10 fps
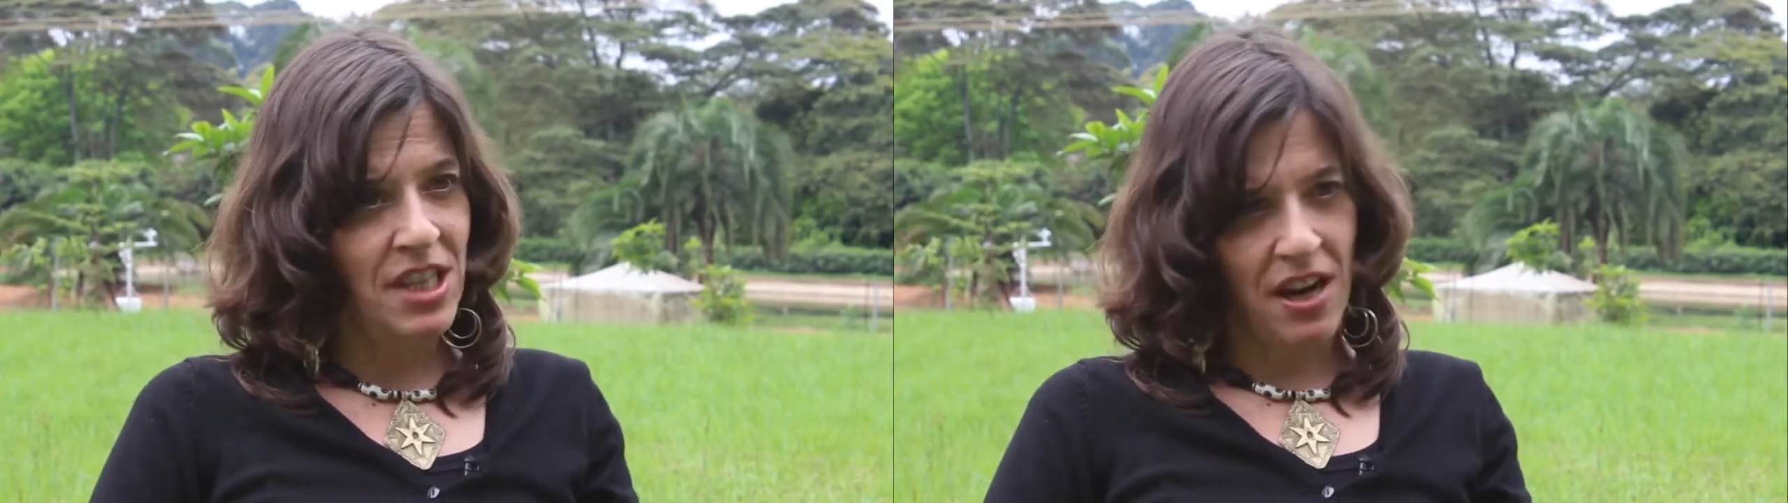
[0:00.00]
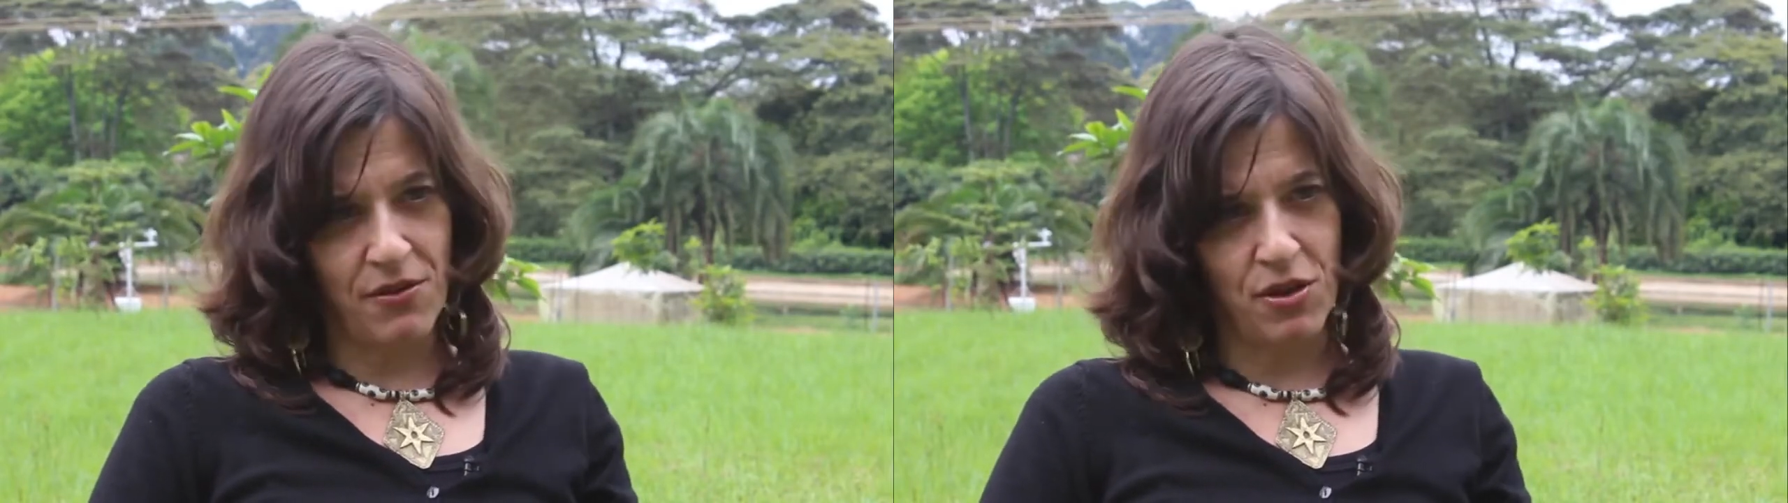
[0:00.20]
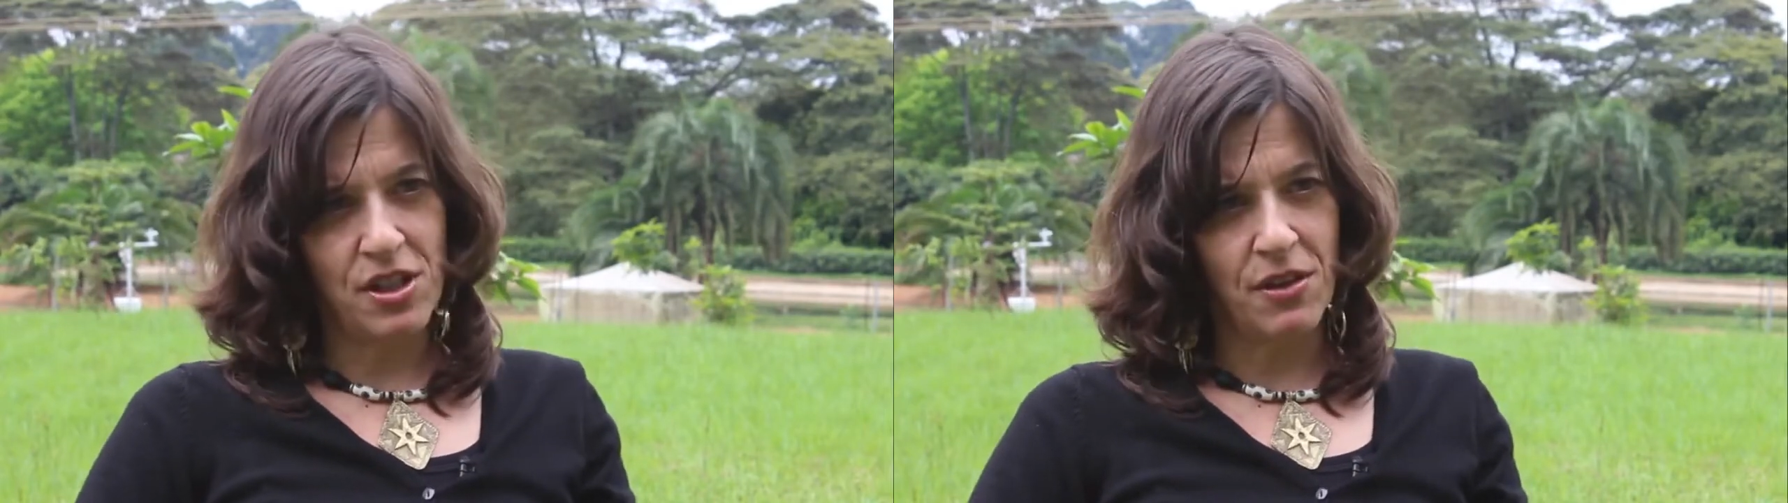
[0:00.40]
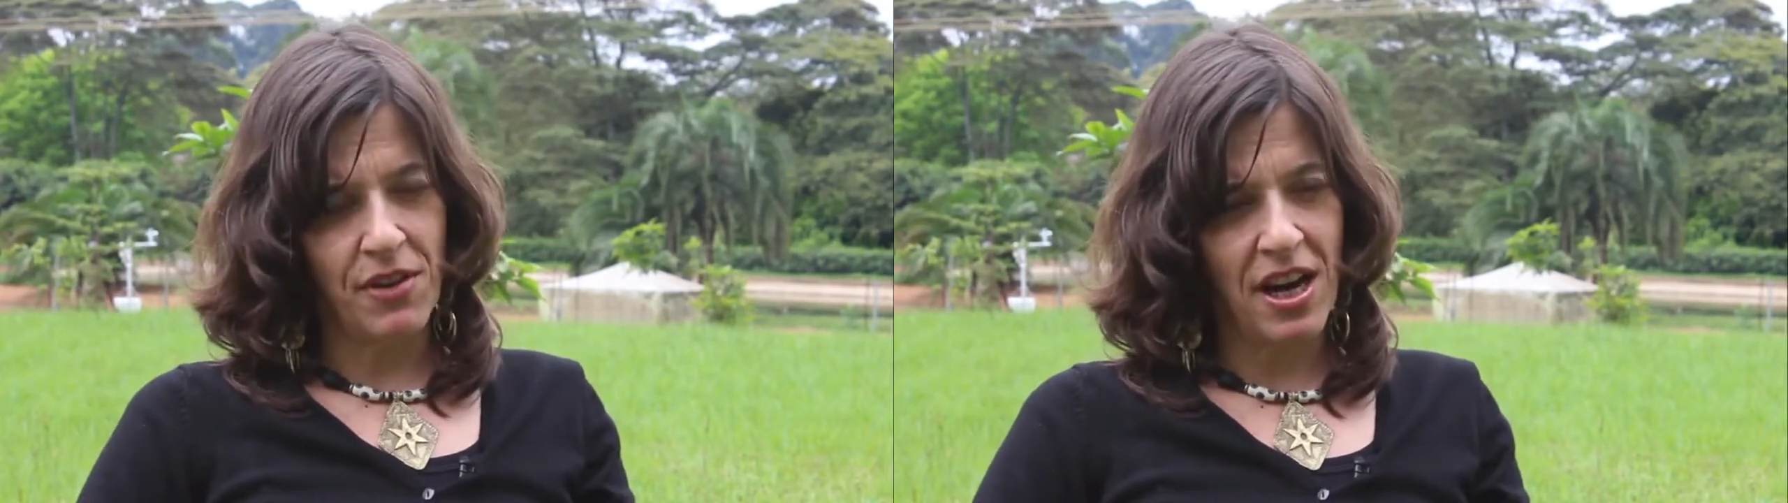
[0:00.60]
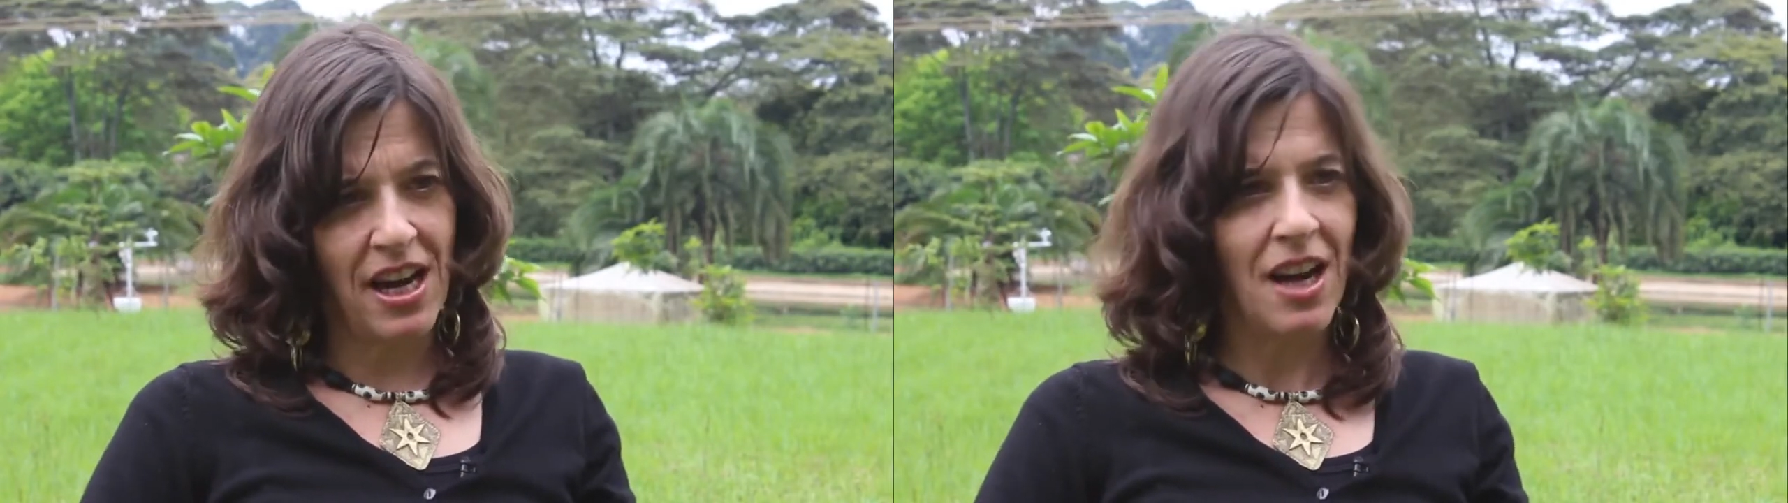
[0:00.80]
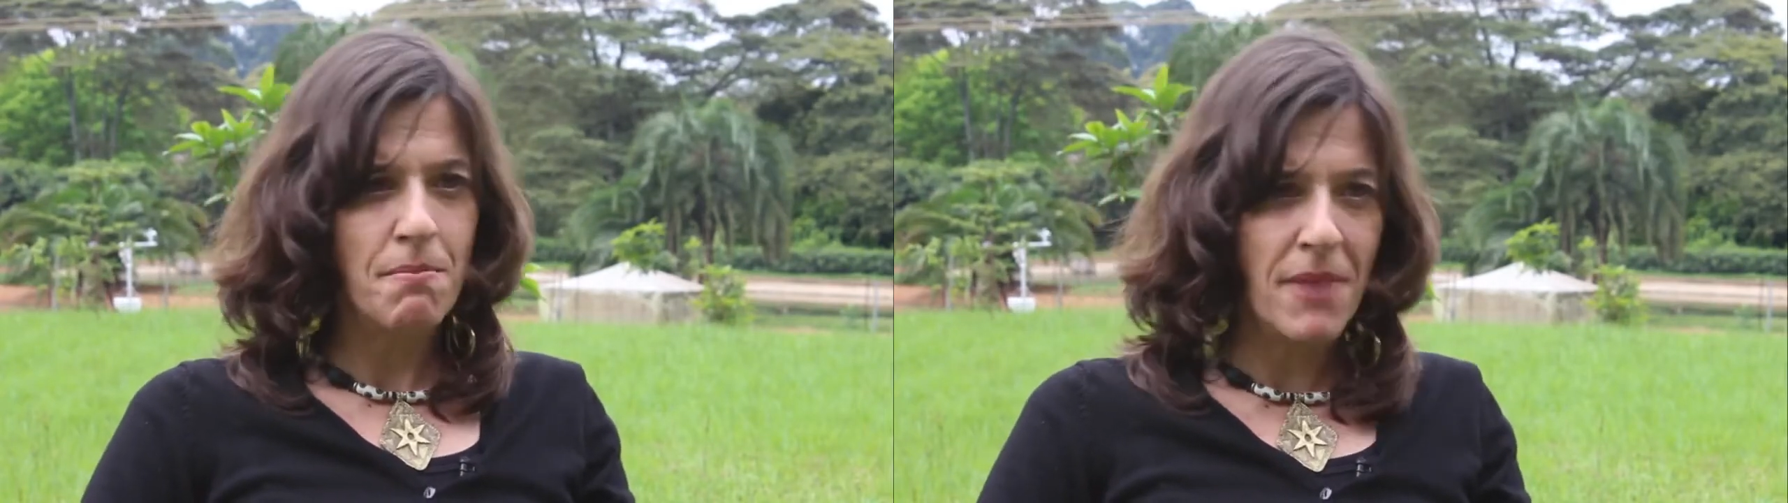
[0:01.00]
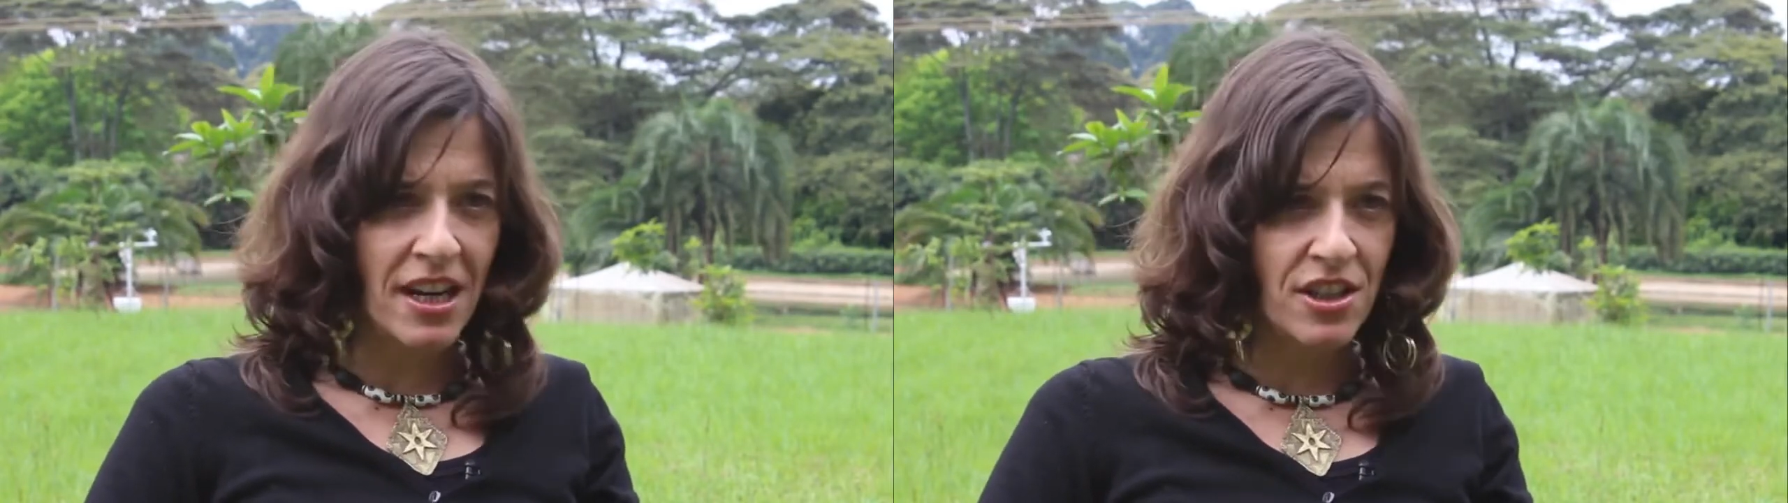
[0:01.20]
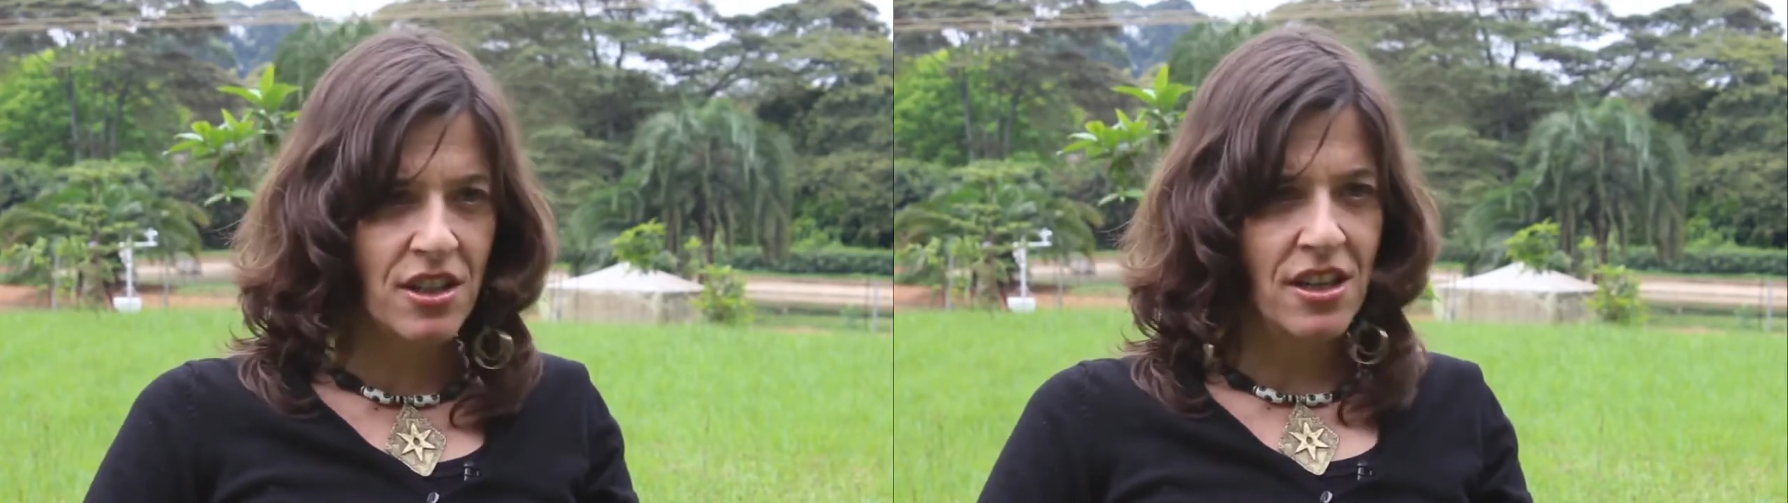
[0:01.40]
diversify and
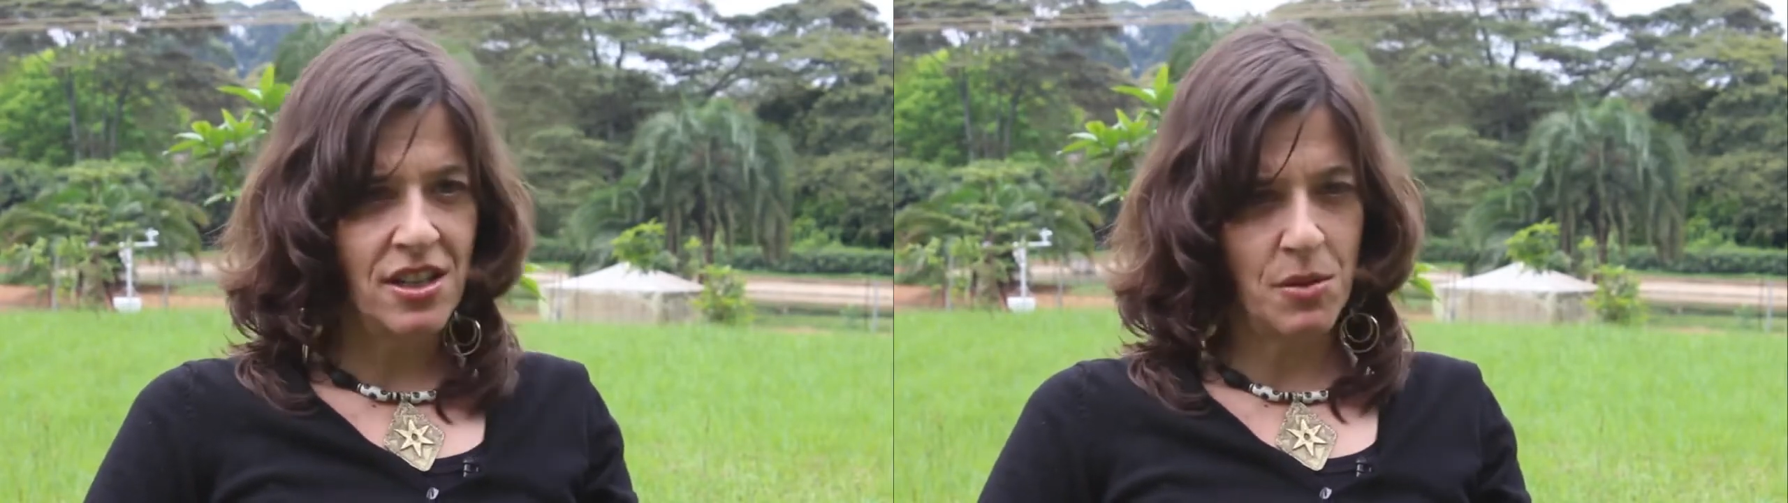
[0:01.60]
match